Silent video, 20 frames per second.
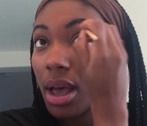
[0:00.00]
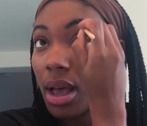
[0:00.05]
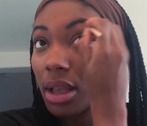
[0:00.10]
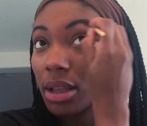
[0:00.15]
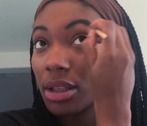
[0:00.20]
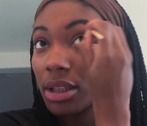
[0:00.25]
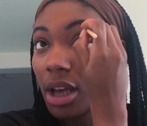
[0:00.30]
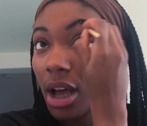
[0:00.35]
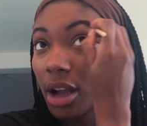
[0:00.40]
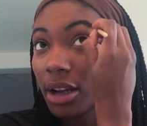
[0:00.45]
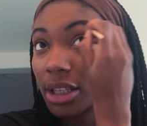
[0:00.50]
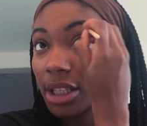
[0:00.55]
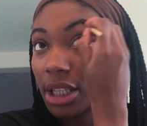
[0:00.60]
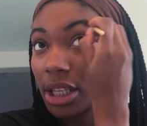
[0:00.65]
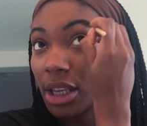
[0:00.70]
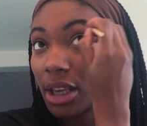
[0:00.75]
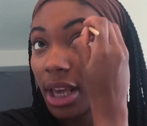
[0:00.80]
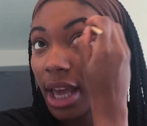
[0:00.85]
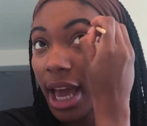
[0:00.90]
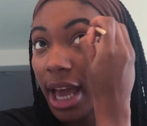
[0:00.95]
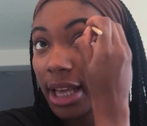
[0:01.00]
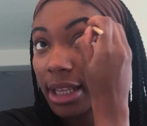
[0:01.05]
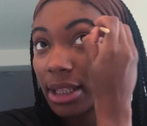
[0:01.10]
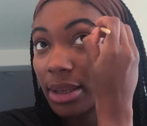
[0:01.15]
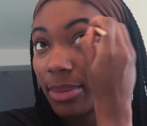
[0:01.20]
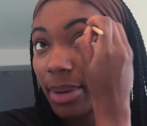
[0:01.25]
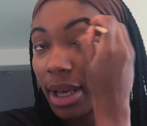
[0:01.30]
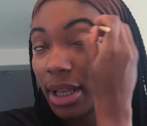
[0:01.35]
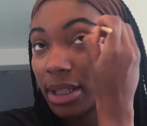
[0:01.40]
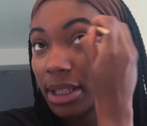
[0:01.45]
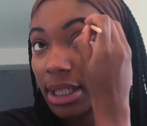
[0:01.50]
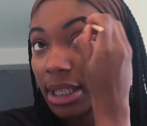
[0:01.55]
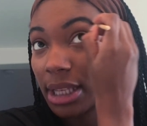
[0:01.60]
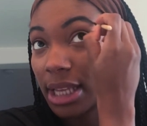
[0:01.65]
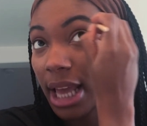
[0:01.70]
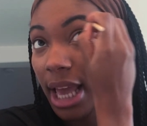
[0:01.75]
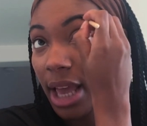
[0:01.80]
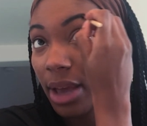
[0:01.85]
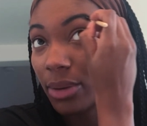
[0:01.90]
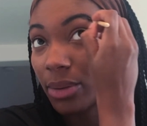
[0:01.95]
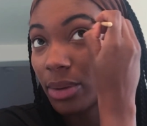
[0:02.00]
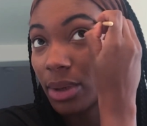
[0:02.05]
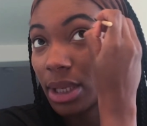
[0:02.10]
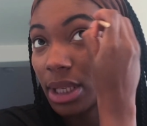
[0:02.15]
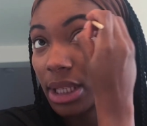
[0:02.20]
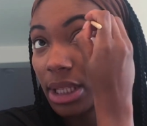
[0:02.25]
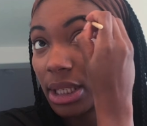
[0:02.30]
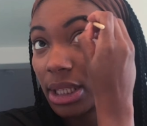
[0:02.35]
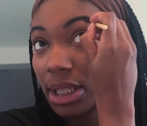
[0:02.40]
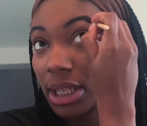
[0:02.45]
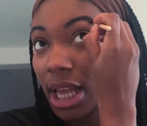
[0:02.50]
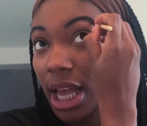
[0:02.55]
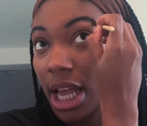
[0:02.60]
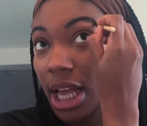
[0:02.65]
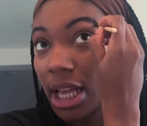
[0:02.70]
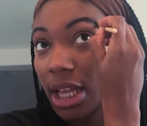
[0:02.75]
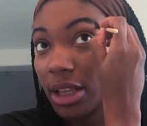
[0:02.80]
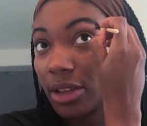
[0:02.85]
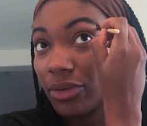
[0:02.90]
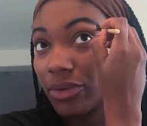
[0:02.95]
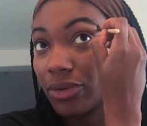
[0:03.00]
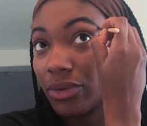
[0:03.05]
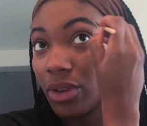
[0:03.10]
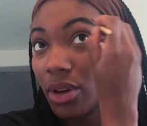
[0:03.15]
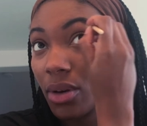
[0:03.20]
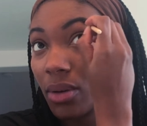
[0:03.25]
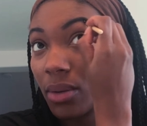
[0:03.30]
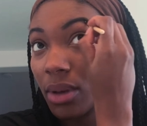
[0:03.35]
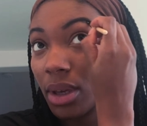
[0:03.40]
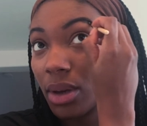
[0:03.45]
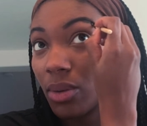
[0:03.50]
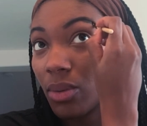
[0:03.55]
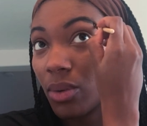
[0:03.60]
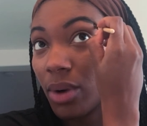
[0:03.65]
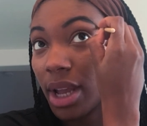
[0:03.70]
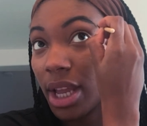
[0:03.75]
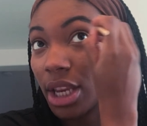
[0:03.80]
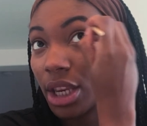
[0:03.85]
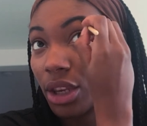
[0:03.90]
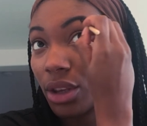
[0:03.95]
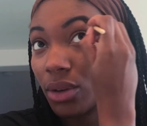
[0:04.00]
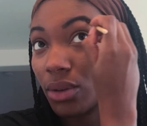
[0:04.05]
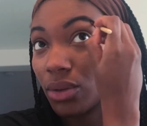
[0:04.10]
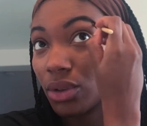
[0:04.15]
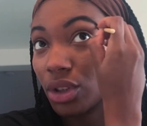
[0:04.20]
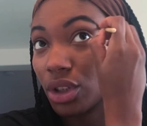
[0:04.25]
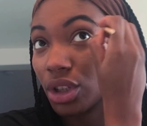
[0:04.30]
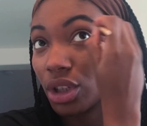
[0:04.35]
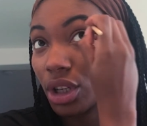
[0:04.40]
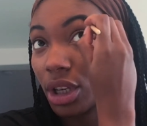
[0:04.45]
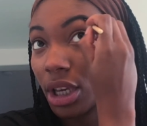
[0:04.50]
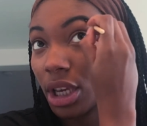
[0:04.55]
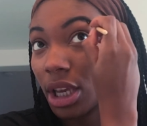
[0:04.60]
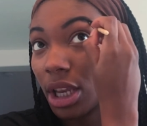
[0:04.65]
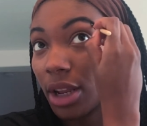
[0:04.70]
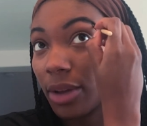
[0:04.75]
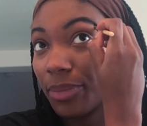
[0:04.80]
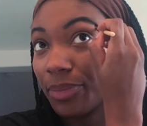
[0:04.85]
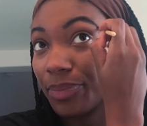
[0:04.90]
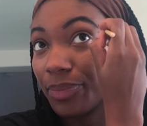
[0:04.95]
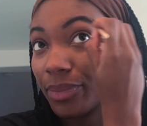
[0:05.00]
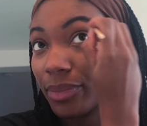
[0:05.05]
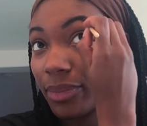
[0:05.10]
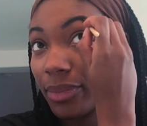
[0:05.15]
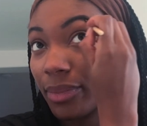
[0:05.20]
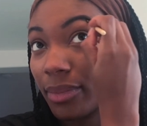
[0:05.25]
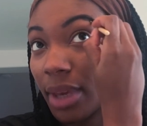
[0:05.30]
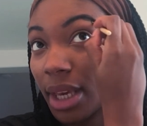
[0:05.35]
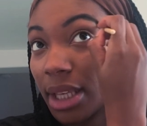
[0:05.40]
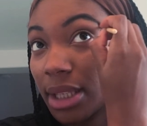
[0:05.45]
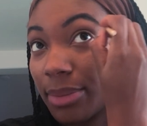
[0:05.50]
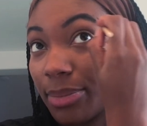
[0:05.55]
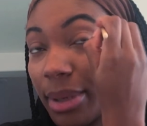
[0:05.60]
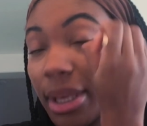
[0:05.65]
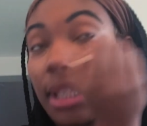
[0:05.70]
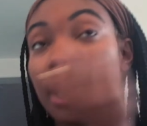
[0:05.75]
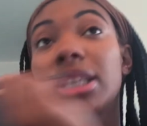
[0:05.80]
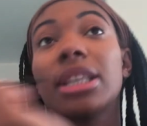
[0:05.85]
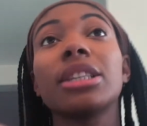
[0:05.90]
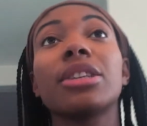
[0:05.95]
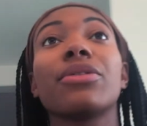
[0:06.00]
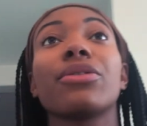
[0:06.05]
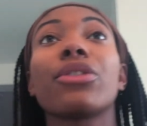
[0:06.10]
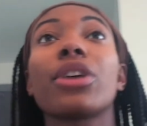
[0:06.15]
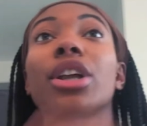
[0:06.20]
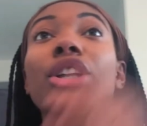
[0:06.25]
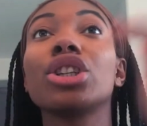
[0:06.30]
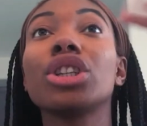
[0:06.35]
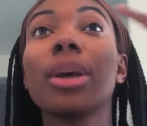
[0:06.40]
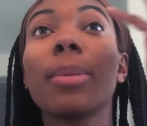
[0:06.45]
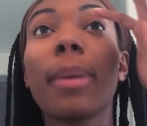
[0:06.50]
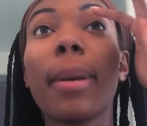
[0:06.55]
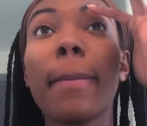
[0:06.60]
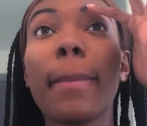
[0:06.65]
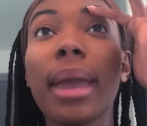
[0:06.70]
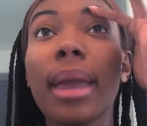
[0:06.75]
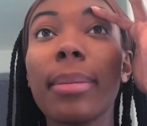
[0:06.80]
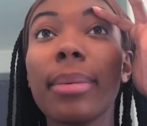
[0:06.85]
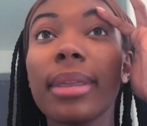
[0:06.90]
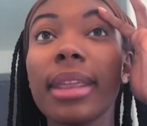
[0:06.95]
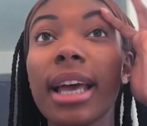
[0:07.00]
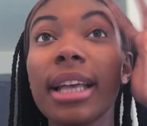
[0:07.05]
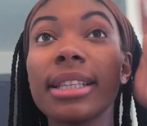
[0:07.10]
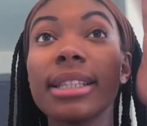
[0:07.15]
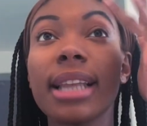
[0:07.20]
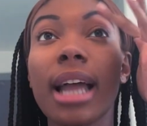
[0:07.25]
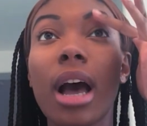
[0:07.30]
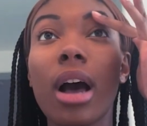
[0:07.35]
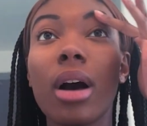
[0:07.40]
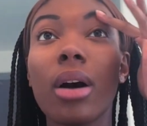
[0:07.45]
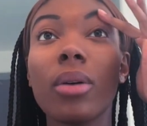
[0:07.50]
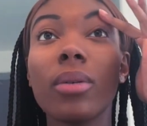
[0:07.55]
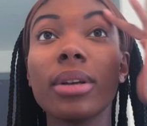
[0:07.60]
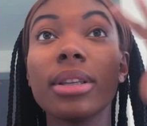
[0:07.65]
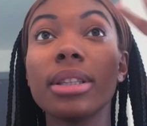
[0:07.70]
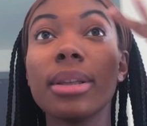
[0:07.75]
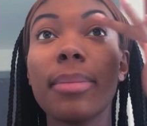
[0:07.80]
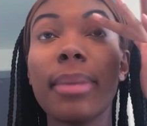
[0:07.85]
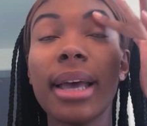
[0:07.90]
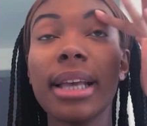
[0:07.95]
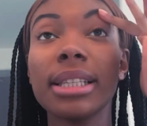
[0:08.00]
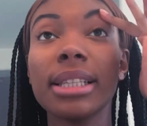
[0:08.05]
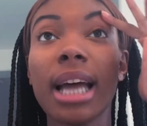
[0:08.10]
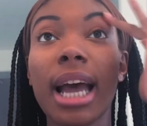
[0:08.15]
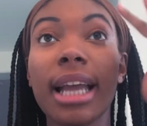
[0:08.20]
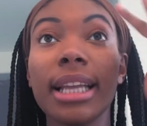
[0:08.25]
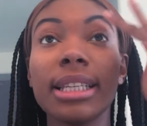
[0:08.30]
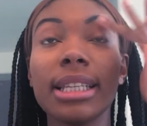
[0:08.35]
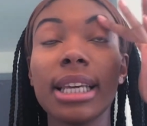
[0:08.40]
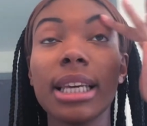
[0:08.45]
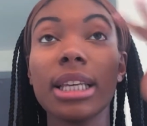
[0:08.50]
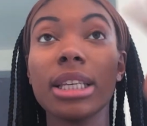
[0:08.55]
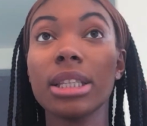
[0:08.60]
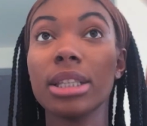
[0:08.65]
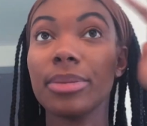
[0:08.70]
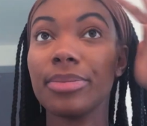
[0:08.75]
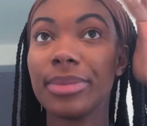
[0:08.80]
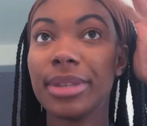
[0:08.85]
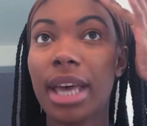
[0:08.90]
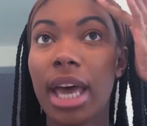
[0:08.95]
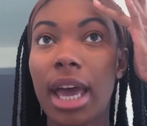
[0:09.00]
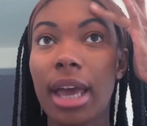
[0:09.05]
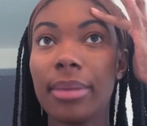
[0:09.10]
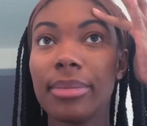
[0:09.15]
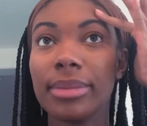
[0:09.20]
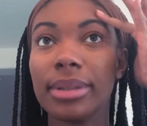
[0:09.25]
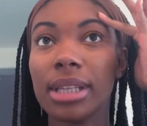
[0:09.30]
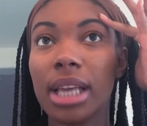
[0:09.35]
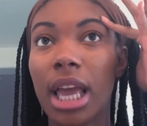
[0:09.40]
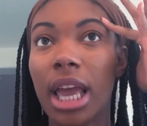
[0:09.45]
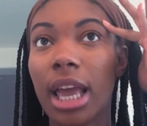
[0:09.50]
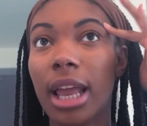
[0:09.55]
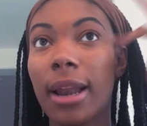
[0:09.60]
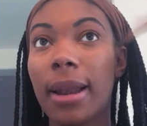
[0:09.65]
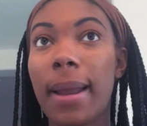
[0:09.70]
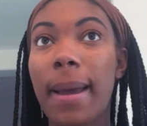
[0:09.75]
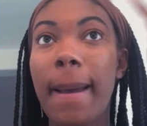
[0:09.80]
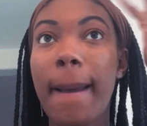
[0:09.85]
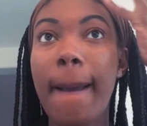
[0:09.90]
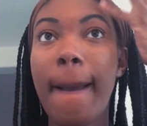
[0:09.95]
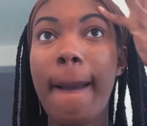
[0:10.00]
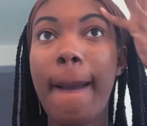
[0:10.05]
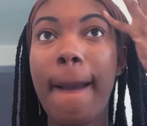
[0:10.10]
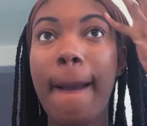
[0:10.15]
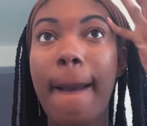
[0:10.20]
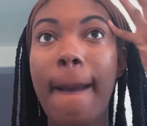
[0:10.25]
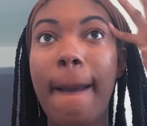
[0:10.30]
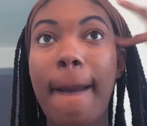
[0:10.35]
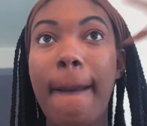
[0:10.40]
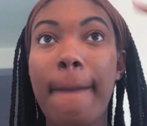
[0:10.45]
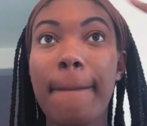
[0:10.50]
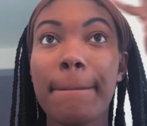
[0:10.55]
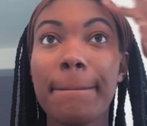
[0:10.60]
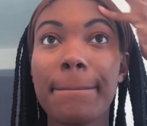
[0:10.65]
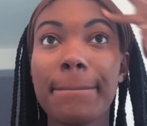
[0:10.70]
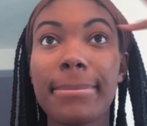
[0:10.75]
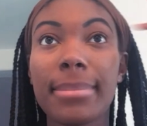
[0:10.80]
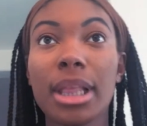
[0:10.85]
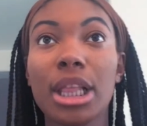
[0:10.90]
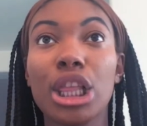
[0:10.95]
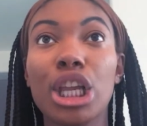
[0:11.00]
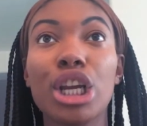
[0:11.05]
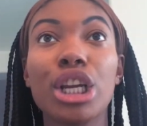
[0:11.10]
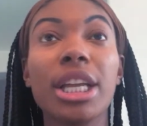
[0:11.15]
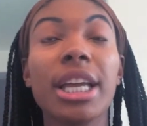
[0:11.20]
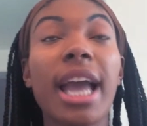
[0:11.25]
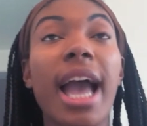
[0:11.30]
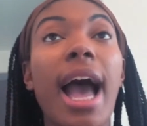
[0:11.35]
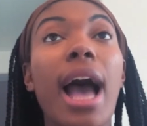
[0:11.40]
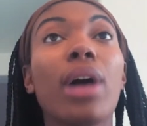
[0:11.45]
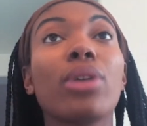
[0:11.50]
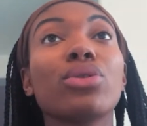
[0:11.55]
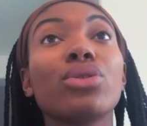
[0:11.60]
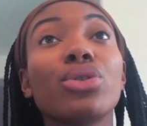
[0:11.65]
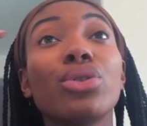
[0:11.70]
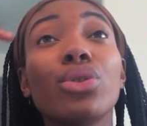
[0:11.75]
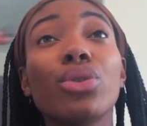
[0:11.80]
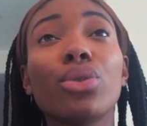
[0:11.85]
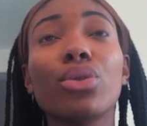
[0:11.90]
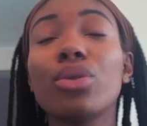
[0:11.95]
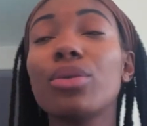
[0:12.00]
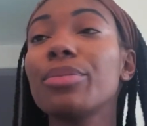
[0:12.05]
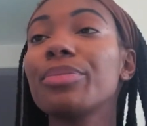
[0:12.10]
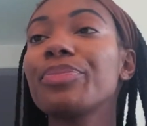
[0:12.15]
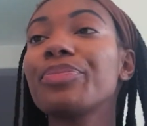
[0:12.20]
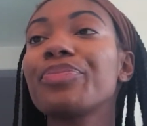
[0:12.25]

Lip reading: talk to you guys about today, was knowing when you should mix business and friendship, and maybe that's not always the best idea sometimes, and learning how to